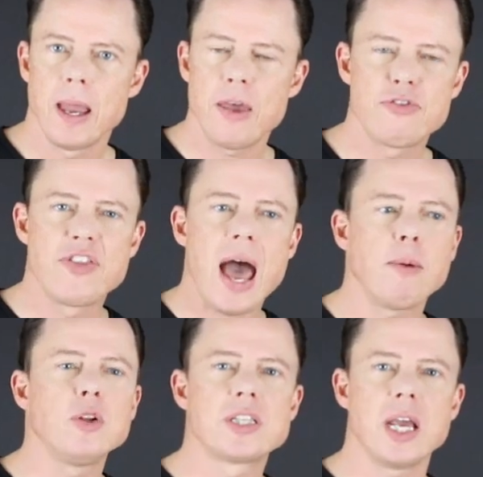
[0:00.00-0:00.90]
And
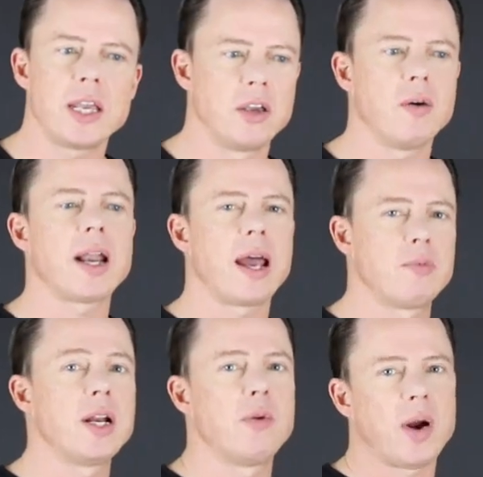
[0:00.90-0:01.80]
that will take you, and I
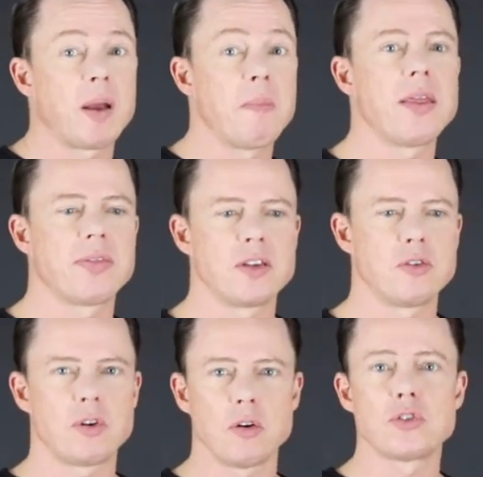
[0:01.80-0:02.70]
really recommend that
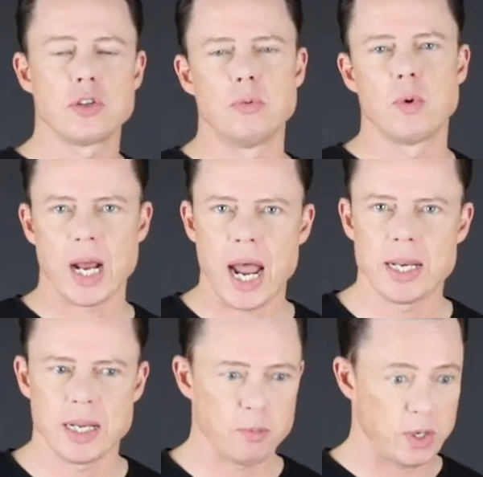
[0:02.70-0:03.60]
you don't do what I
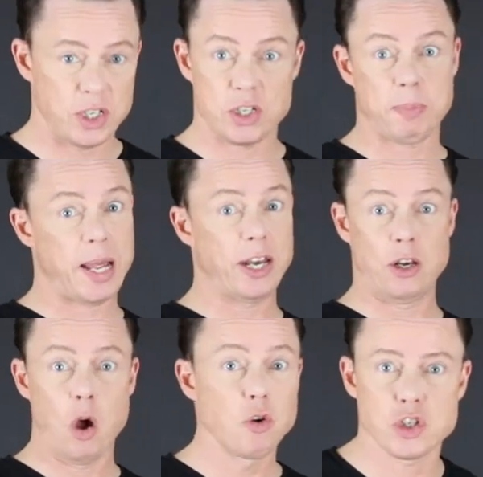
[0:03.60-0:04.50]
did, which is play
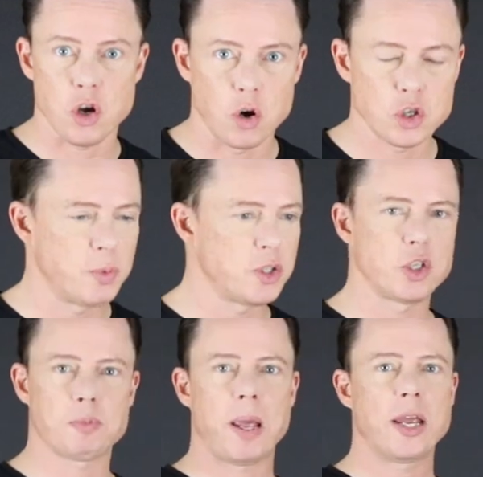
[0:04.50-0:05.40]
no songs, which
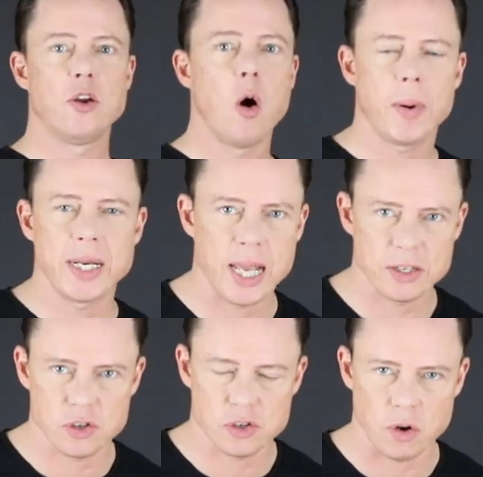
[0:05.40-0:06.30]
is play nobody
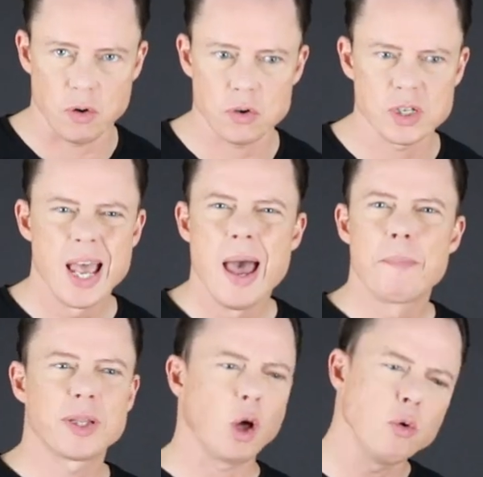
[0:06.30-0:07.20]
else's solos,
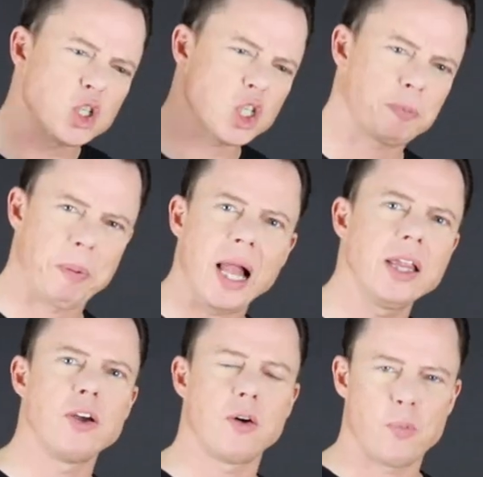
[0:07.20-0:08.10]
but don't
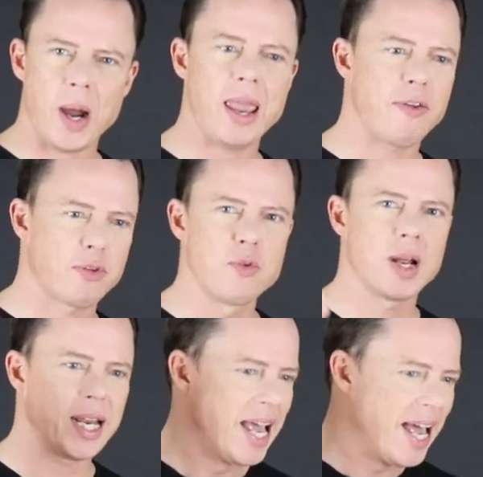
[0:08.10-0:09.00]
spell your way
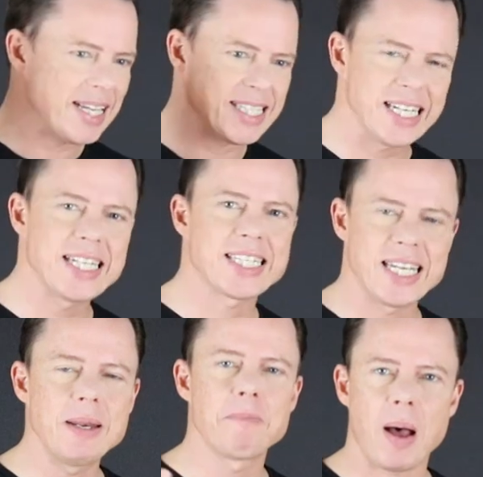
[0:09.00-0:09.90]
through a
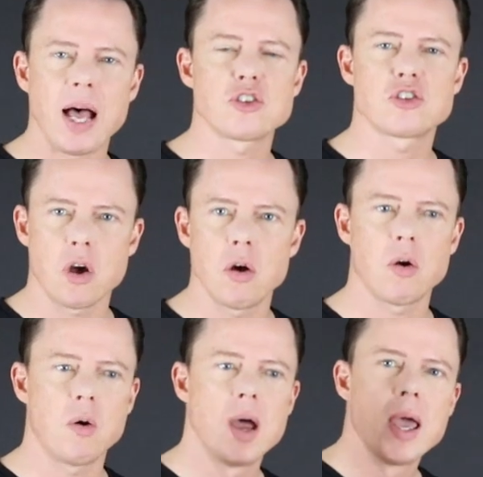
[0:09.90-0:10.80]
16 bar
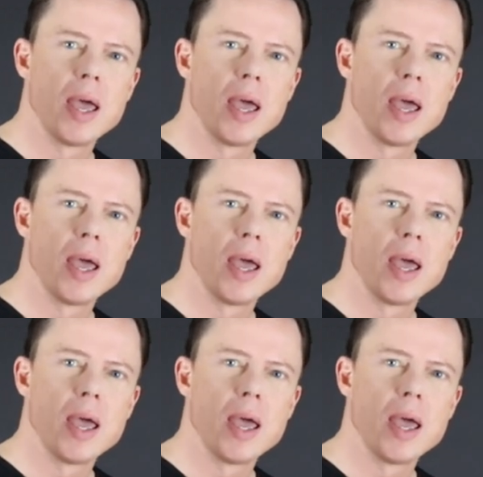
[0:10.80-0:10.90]
solo